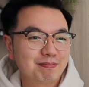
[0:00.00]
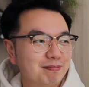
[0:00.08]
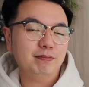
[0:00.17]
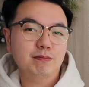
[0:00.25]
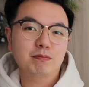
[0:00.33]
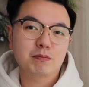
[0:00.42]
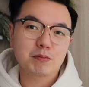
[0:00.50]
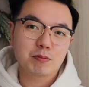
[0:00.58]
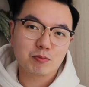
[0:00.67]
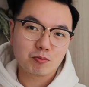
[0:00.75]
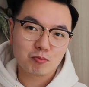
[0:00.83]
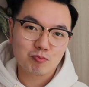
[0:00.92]

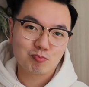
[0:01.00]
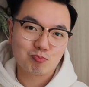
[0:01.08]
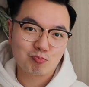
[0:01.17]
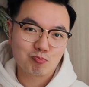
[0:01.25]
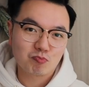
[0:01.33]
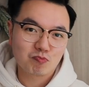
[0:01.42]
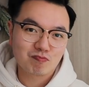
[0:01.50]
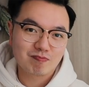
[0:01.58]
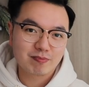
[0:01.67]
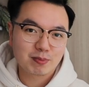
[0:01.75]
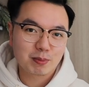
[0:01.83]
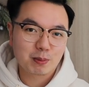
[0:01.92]

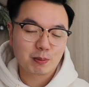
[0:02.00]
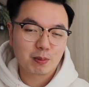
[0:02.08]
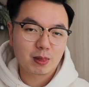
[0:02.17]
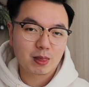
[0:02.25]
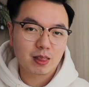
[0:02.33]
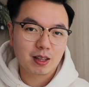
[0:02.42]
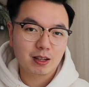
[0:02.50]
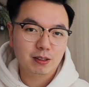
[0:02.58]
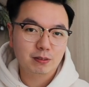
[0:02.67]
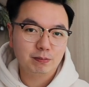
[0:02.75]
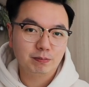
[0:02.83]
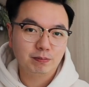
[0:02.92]

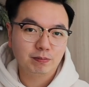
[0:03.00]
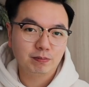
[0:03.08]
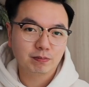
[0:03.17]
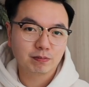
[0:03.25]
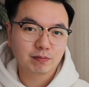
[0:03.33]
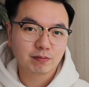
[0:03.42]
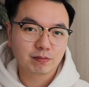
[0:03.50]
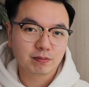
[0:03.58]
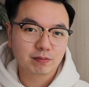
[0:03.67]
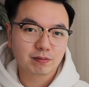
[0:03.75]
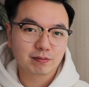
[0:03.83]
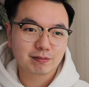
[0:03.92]

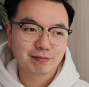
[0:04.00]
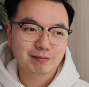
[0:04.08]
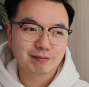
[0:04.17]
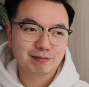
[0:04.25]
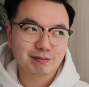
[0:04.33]
No words are spoken by the person on screen.